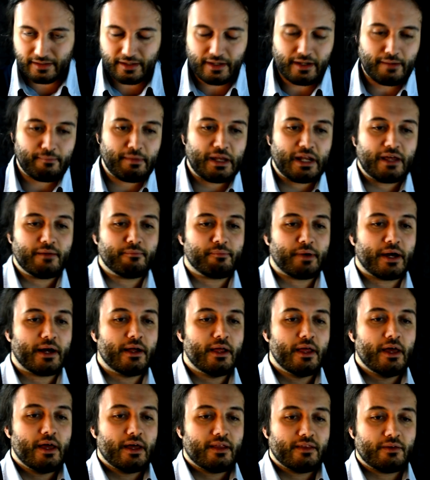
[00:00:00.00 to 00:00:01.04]
in a minute, but
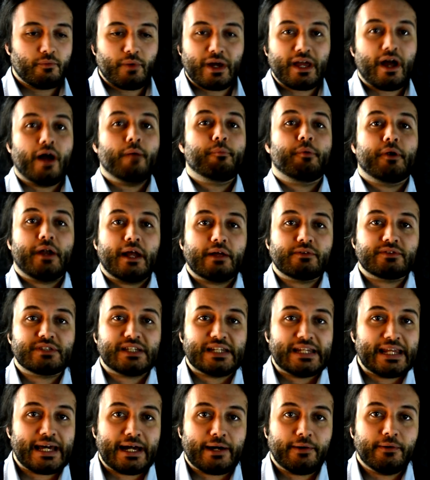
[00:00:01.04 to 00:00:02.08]
the way I pronounce
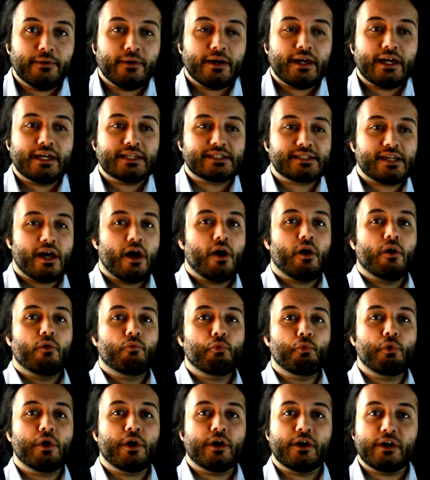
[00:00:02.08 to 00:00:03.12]
it now is
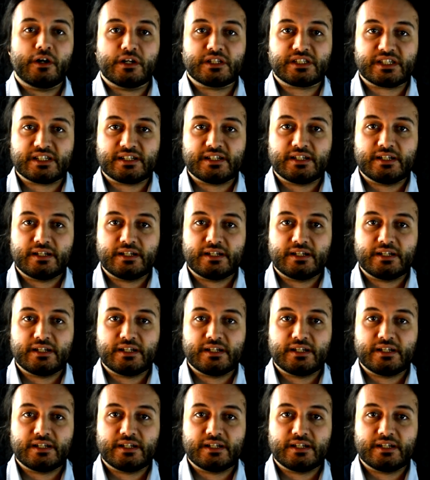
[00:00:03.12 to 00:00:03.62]
word,